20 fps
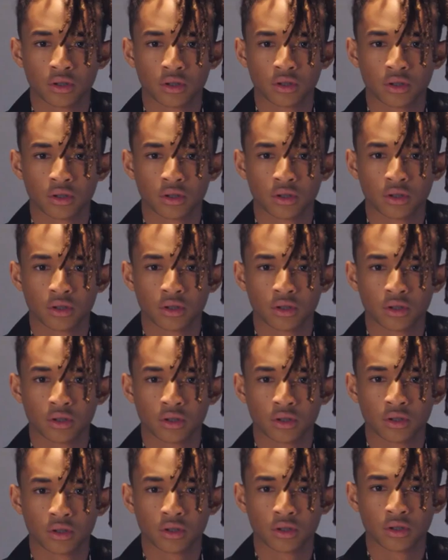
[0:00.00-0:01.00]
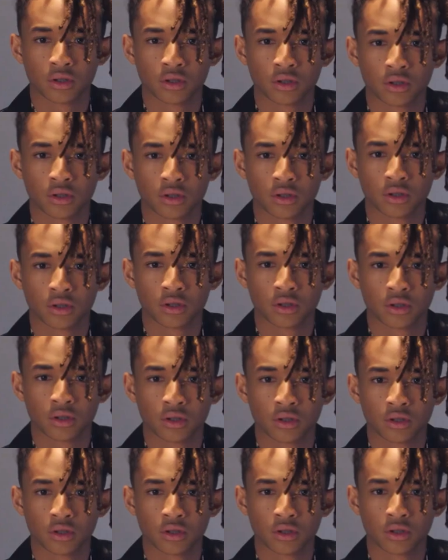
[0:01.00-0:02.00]

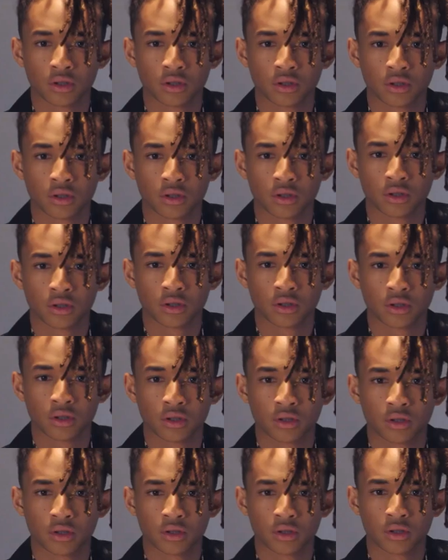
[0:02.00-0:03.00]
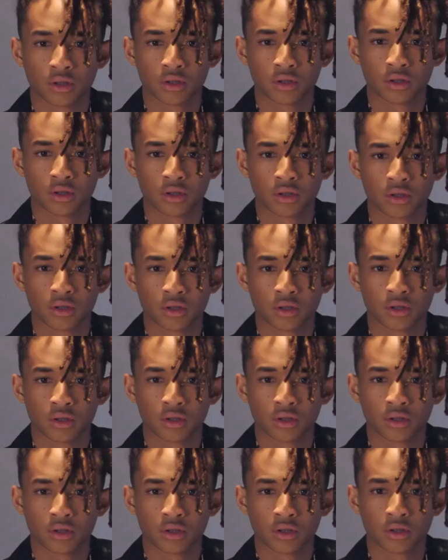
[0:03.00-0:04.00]

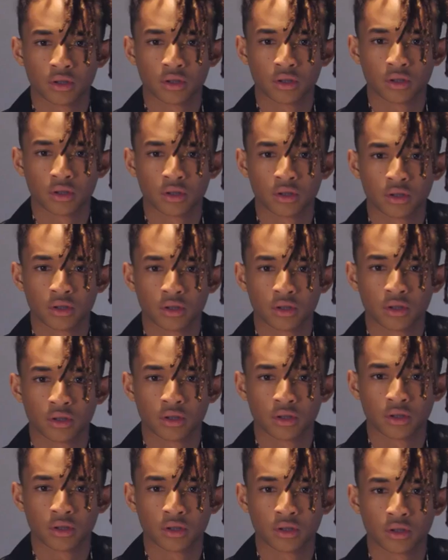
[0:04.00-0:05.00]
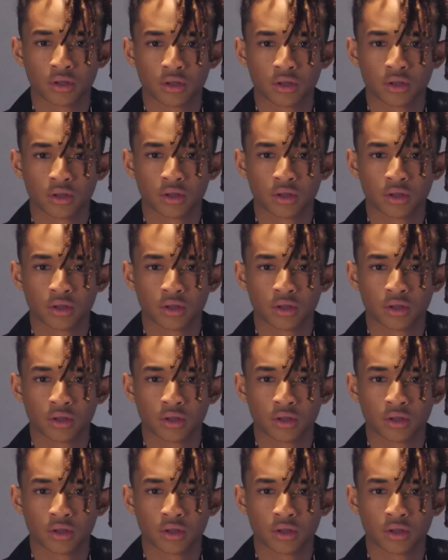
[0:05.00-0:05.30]
[no speech]